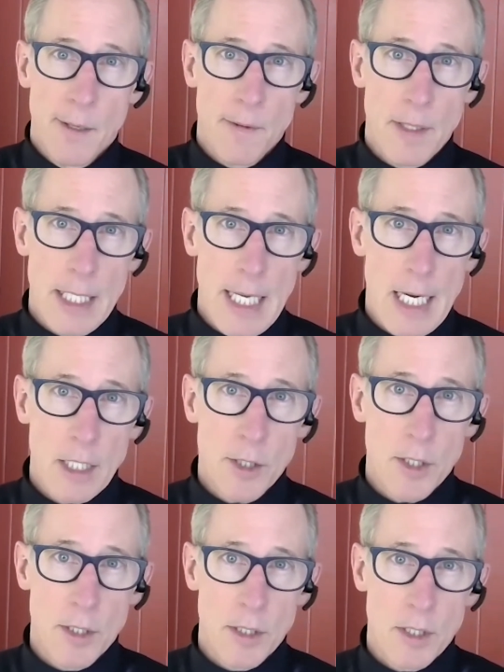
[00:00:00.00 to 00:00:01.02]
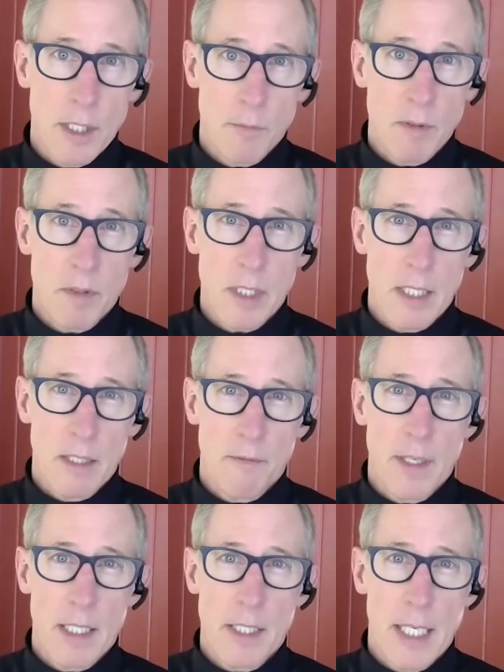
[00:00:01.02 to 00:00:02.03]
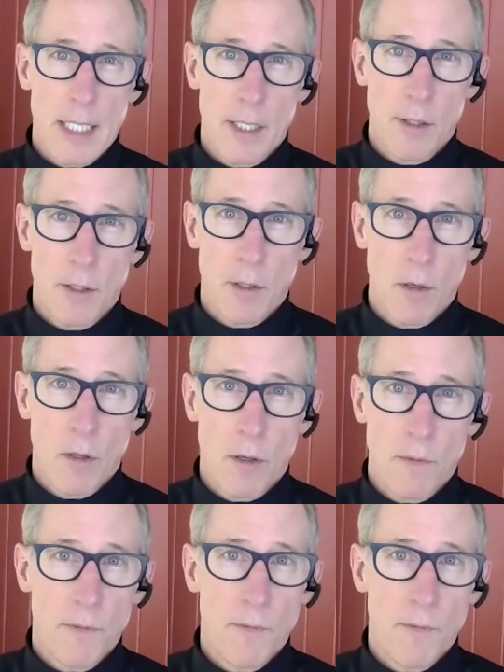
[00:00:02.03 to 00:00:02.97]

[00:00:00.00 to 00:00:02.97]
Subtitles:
the actions that we've seen the Fed taken are a